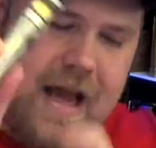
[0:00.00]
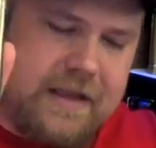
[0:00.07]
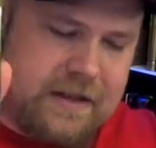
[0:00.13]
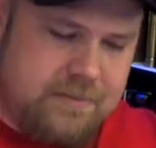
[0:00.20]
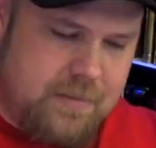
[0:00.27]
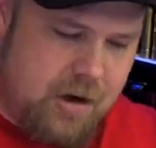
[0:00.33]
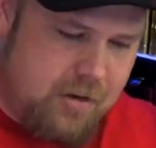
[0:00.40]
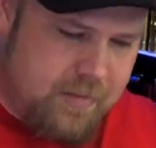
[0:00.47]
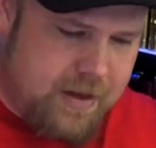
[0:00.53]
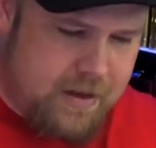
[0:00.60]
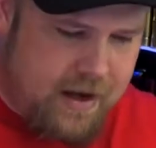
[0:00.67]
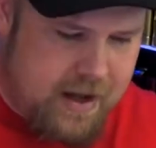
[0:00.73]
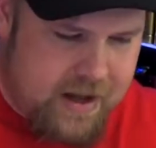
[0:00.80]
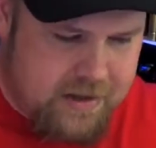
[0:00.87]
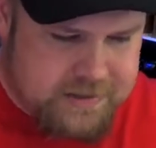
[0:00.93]
At the
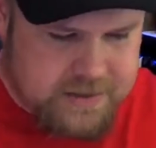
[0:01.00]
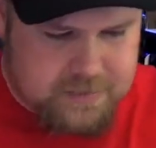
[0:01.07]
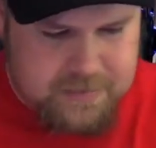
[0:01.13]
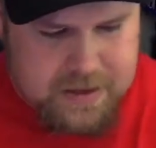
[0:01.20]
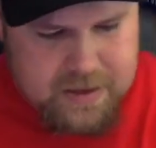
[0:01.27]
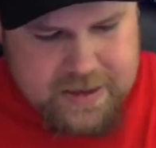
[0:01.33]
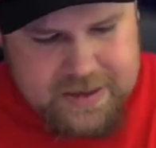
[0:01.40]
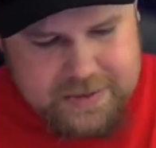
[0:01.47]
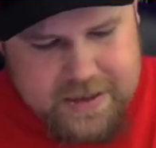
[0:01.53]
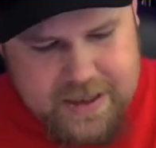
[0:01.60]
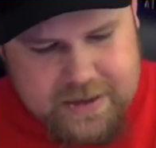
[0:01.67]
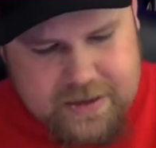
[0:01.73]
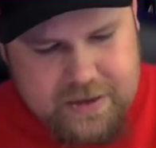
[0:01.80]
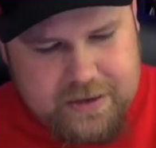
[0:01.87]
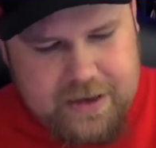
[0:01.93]
moment I have some Hit
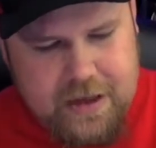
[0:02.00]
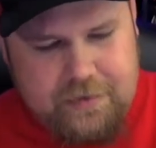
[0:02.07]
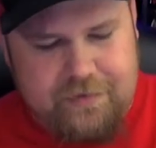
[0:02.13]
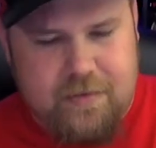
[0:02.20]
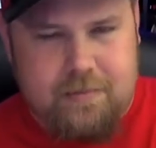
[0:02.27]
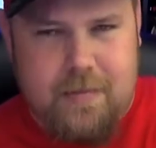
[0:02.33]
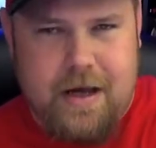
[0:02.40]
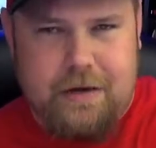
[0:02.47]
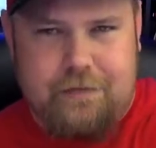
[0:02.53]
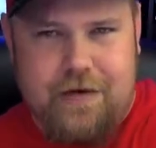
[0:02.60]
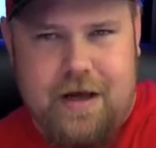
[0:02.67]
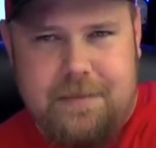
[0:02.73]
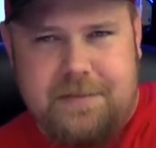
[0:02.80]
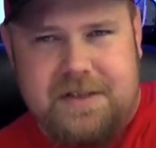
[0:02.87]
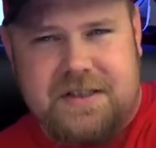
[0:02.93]
That Cookie from Mike
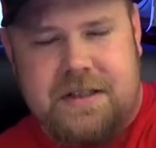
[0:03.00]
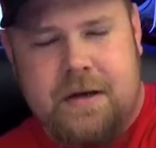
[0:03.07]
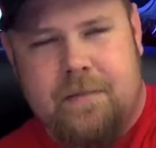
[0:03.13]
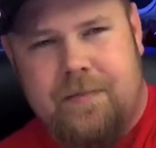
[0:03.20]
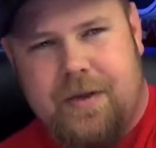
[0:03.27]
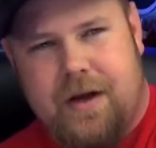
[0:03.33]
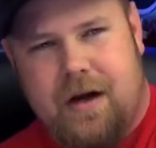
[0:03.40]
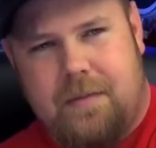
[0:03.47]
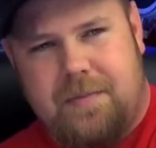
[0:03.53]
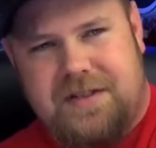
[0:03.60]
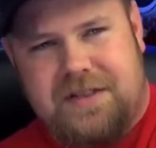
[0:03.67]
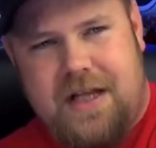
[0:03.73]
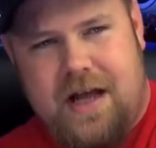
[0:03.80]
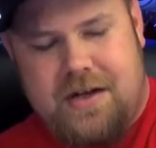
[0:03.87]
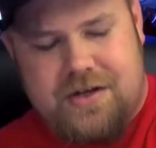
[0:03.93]
Vape's
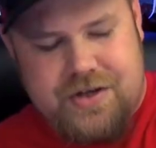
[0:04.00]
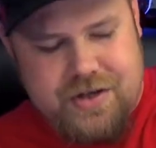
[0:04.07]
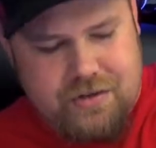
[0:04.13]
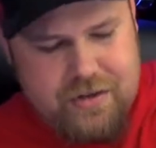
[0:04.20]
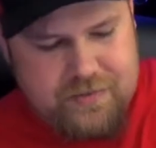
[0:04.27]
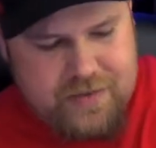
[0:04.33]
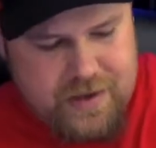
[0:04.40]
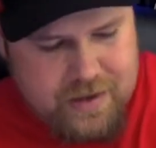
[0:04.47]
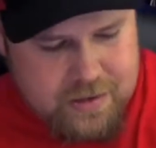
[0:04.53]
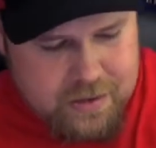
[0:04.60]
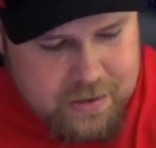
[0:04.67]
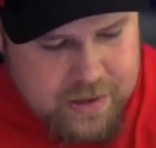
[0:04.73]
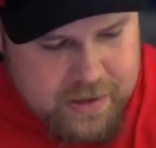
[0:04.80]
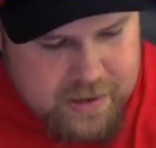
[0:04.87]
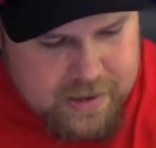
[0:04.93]
pistachio in there.